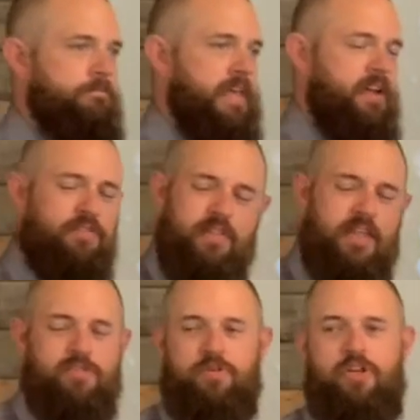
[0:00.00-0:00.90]
I don't think
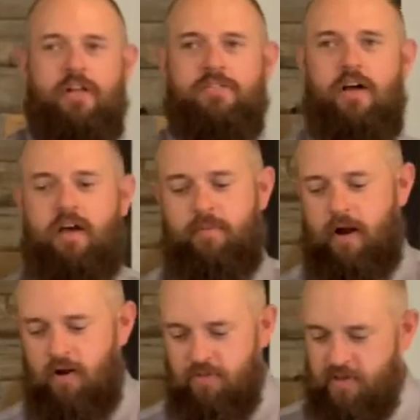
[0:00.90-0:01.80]
that's what John's talking about.
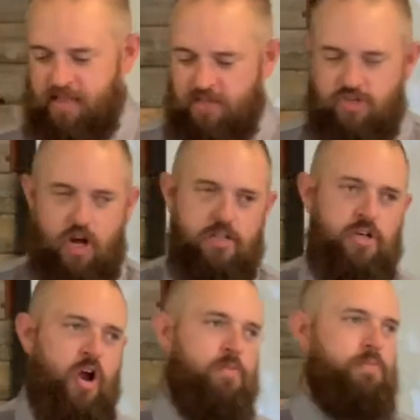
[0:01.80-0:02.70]
I don't think that's John's
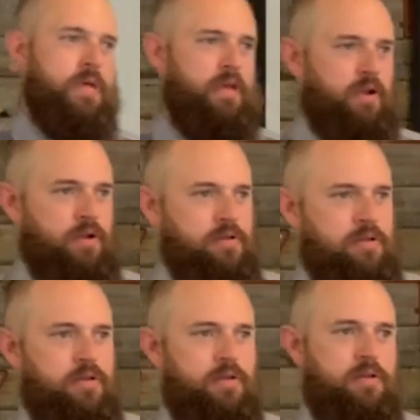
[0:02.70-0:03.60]
heartbeat here.
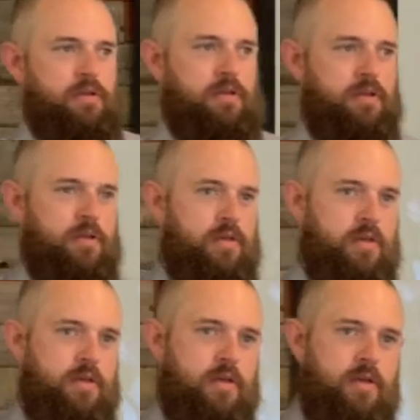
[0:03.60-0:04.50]

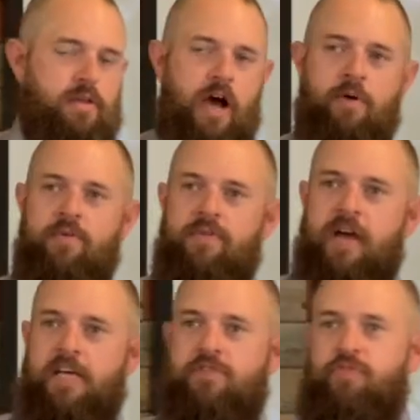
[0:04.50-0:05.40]
Now, how many of you
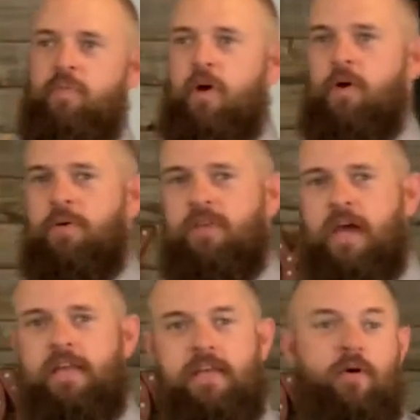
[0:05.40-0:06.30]
guys are familiar with the
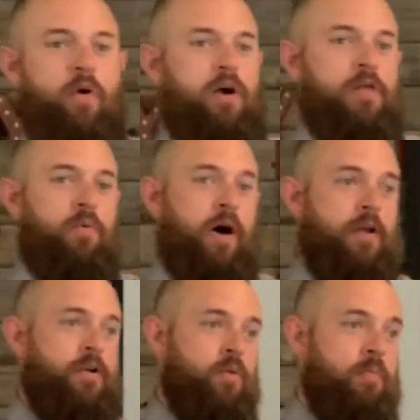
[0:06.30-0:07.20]
idea that oil and
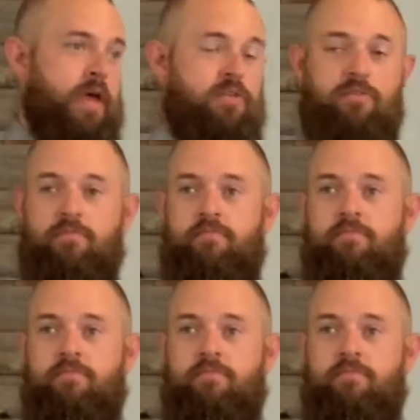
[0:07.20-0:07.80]
water don't mix?